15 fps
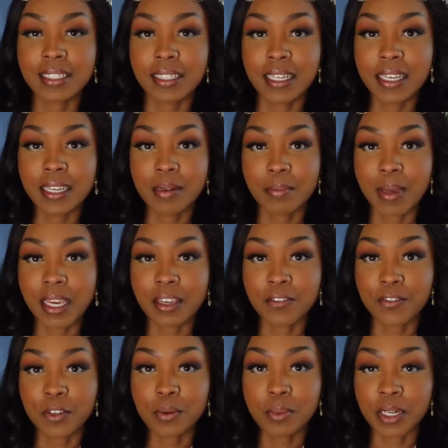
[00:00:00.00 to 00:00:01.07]
did make a
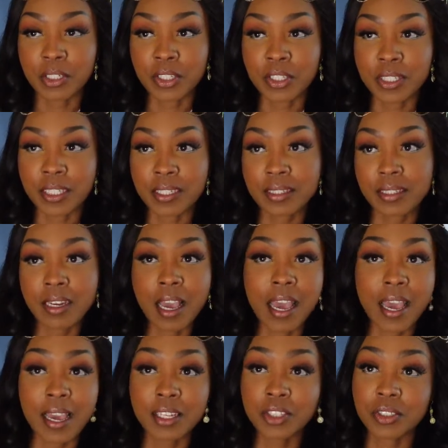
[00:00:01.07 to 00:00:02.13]
few purchases and I
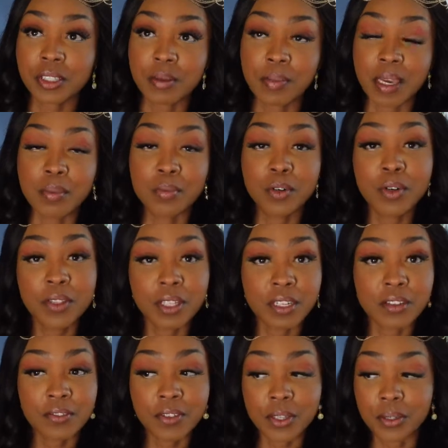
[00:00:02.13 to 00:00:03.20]
actually made more than
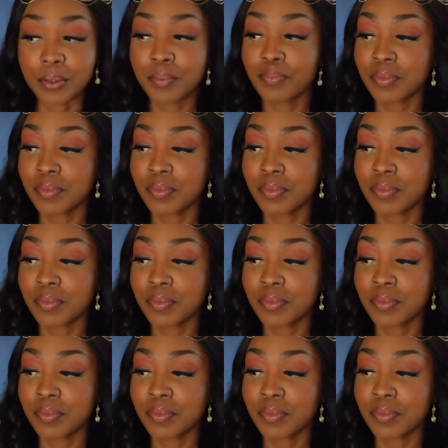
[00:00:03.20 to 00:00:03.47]
a few